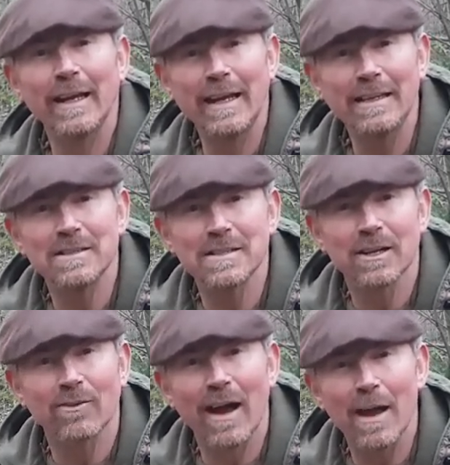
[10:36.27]

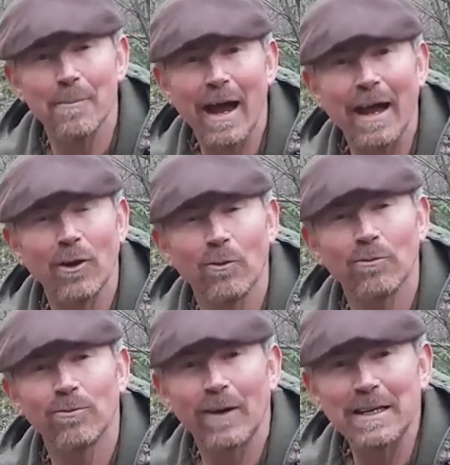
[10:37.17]
Instagram and on
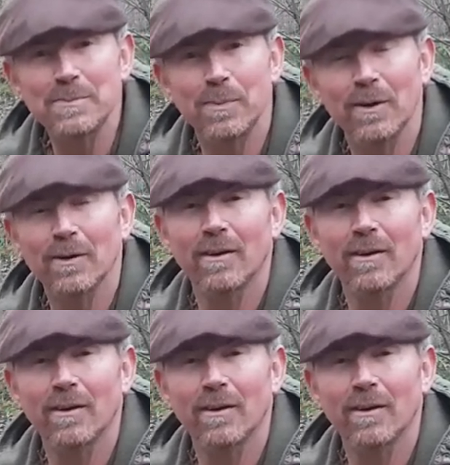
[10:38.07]
Facebook.